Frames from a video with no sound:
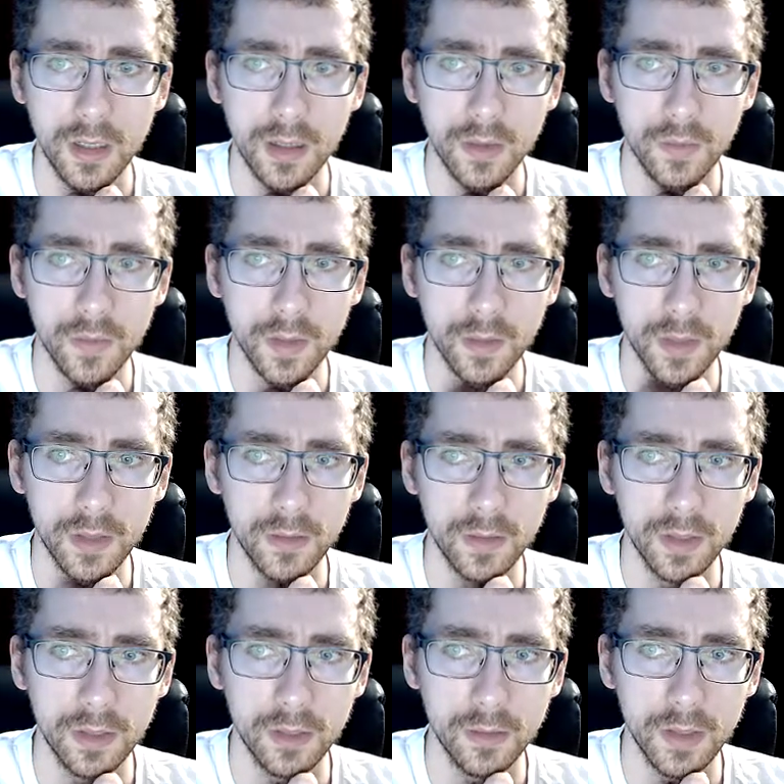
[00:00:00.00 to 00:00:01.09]
of fundamental
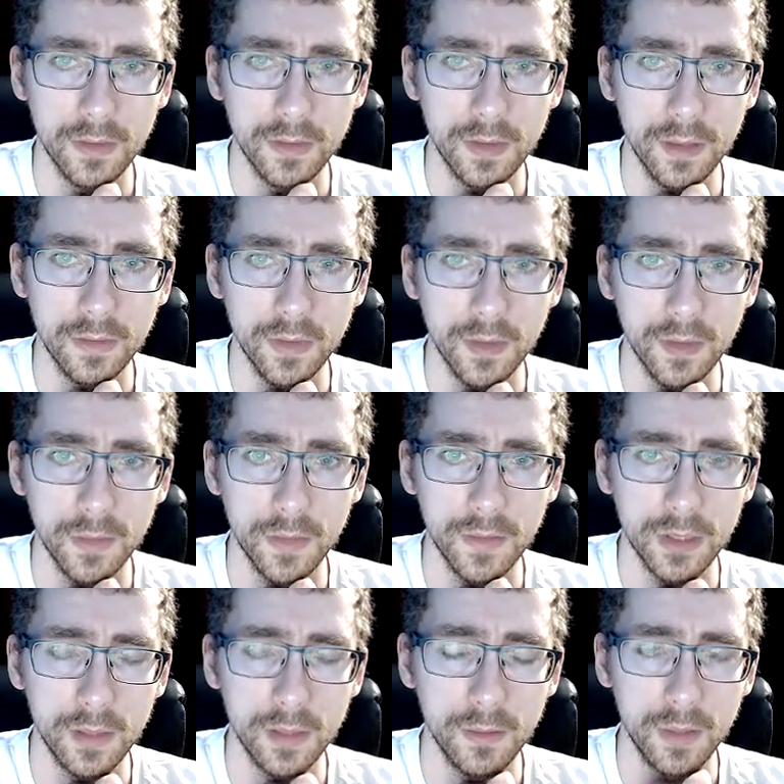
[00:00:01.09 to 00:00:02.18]
rights to privacy and freedom of
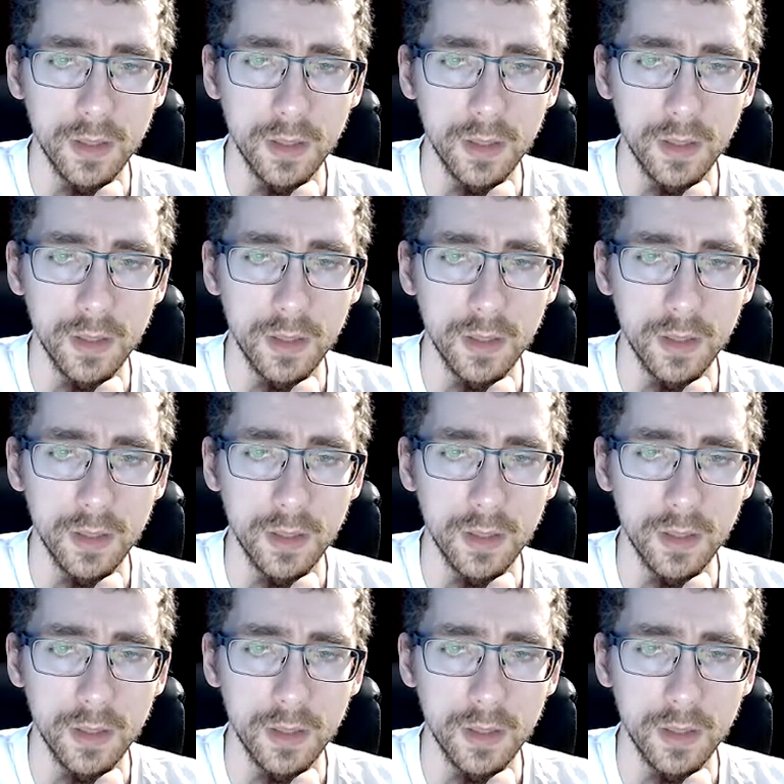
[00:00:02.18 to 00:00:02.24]
assembly.